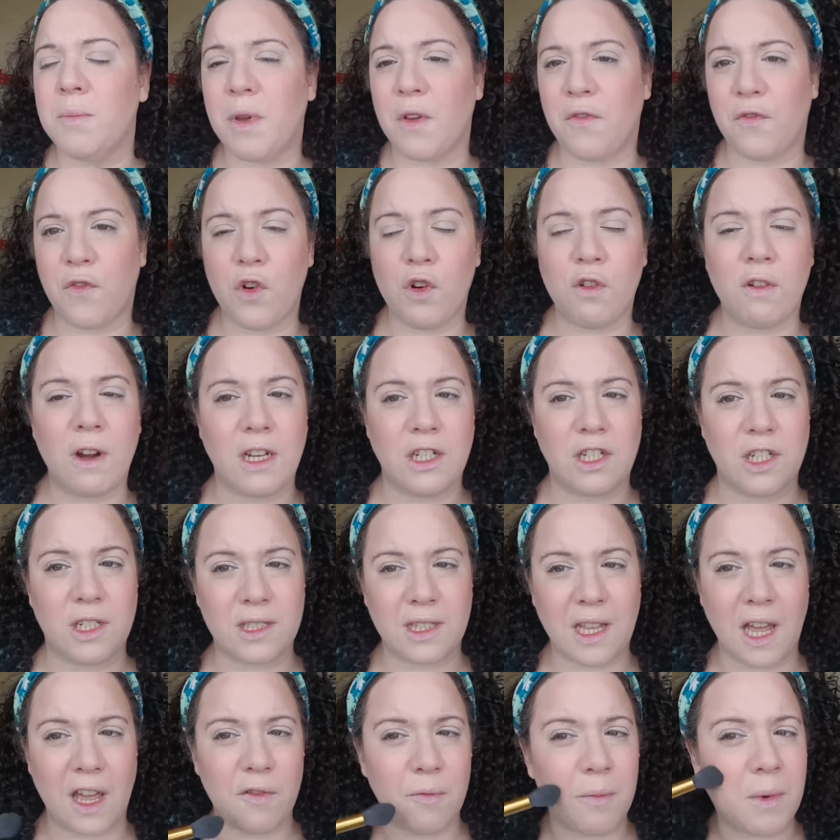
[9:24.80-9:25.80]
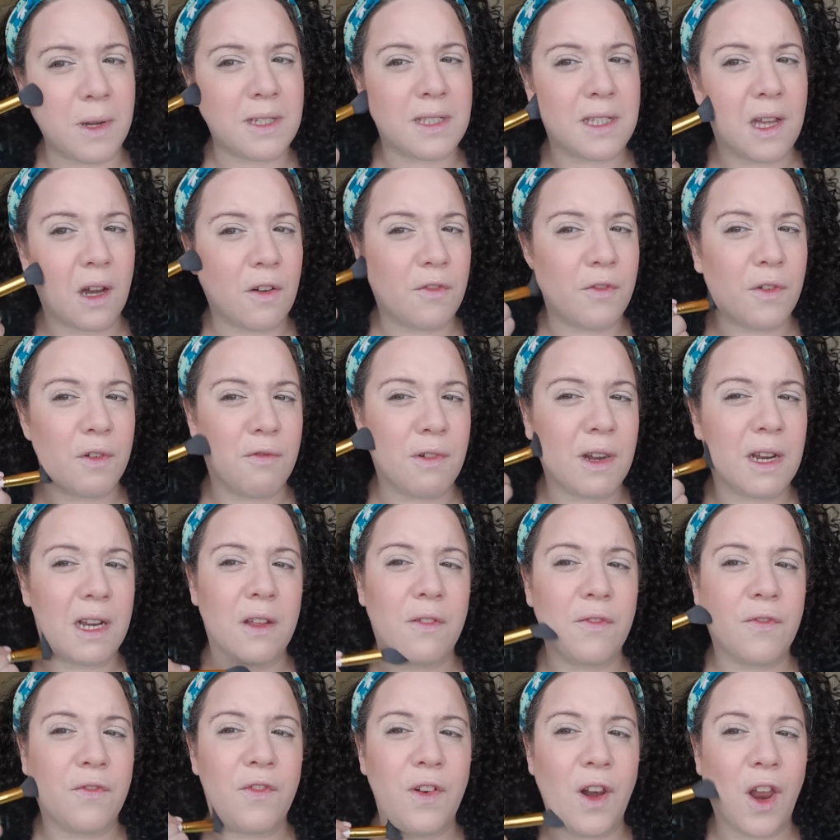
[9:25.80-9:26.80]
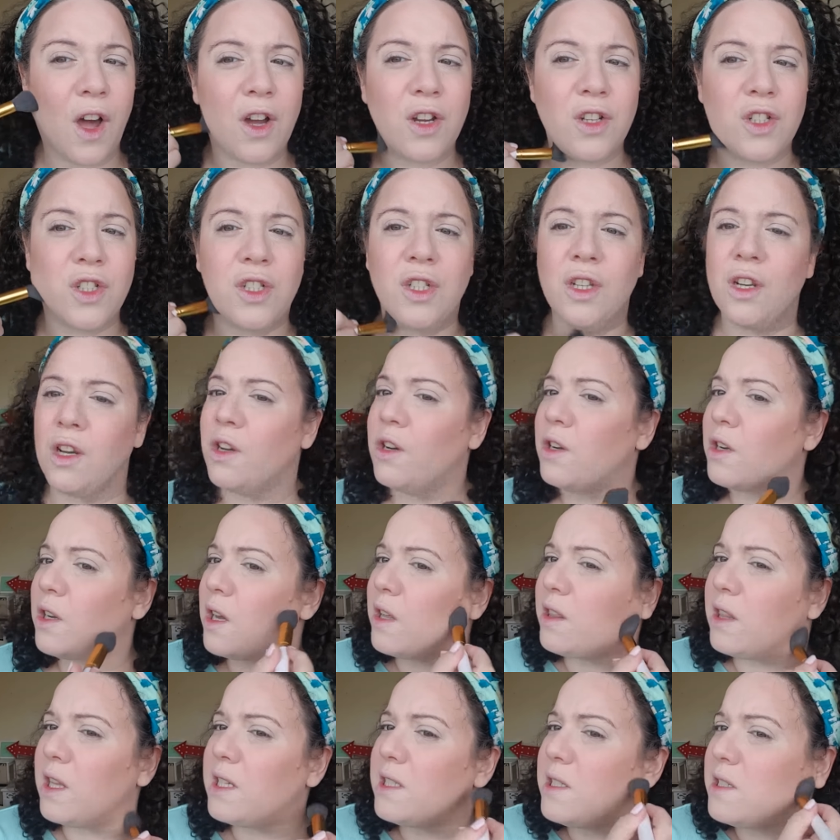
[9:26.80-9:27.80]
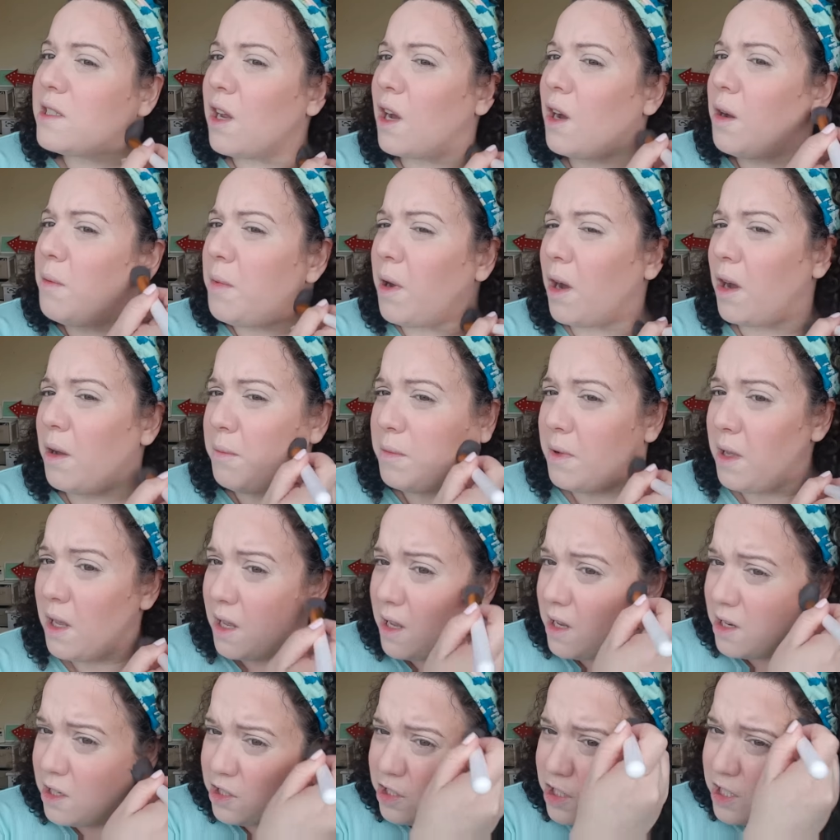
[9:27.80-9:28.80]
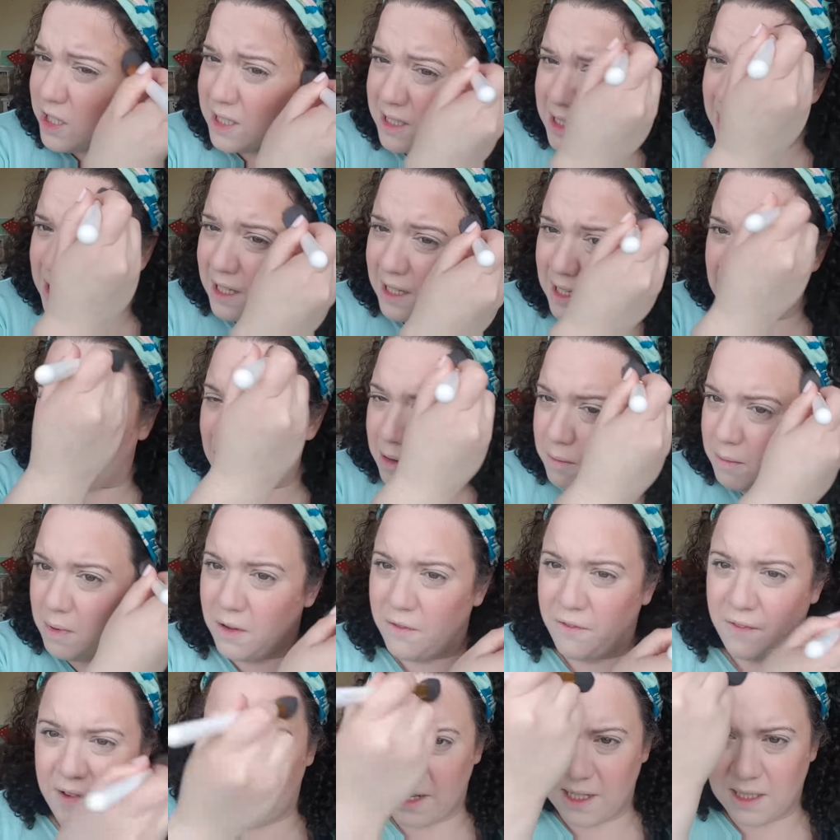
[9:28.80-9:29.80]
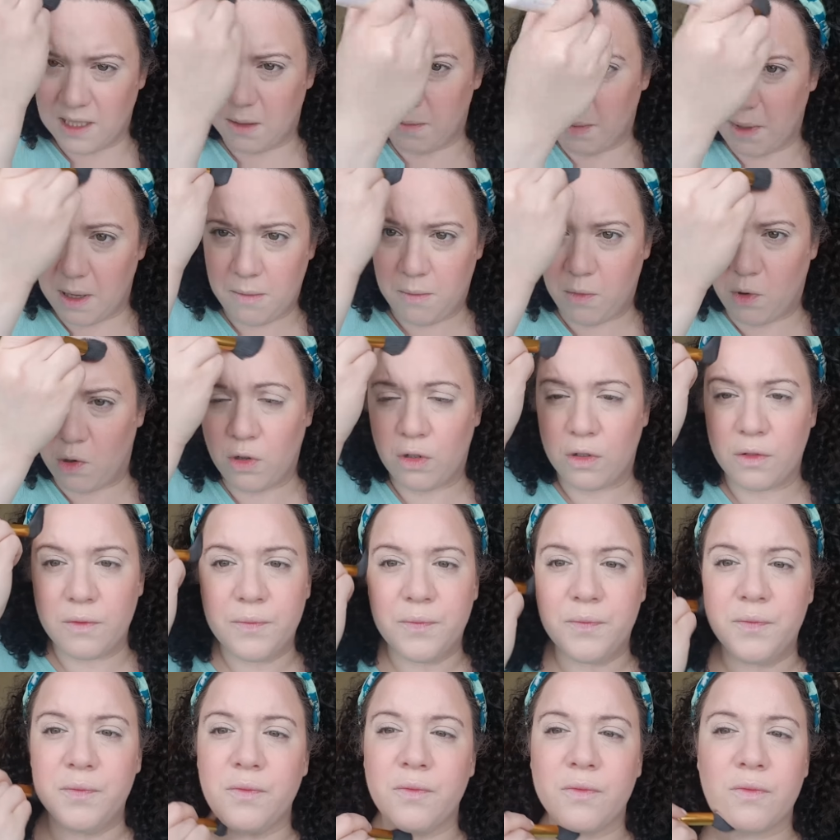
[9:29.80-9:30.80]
Before I just gave myself a really flushed look. This time I'm chiseling out my face a bit more.